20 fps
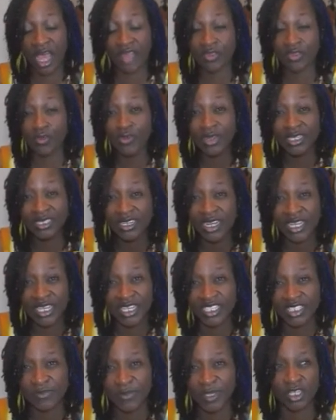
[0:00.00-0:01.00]
And the reason
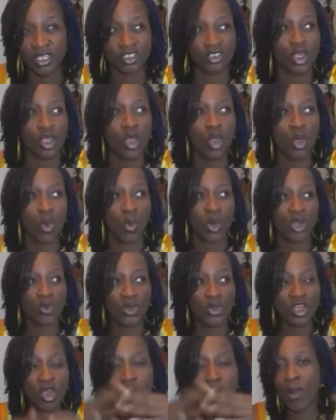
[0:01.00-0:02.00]
is because when
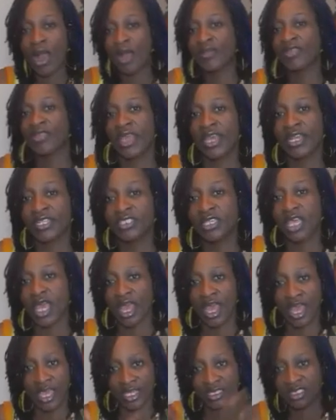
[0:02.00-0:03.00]
we go out there to get
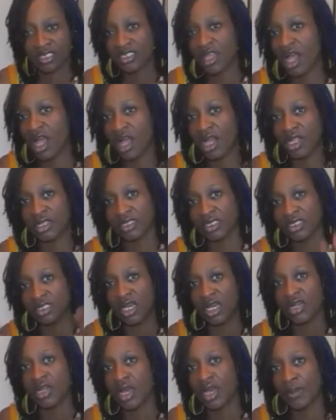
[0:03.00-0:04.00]
a hair styled or
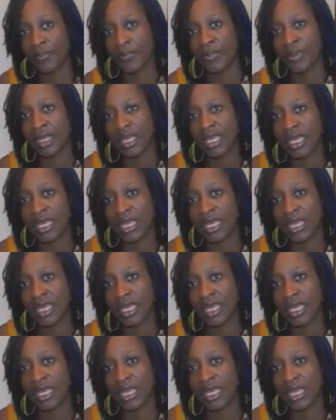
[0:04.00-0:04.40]
done up,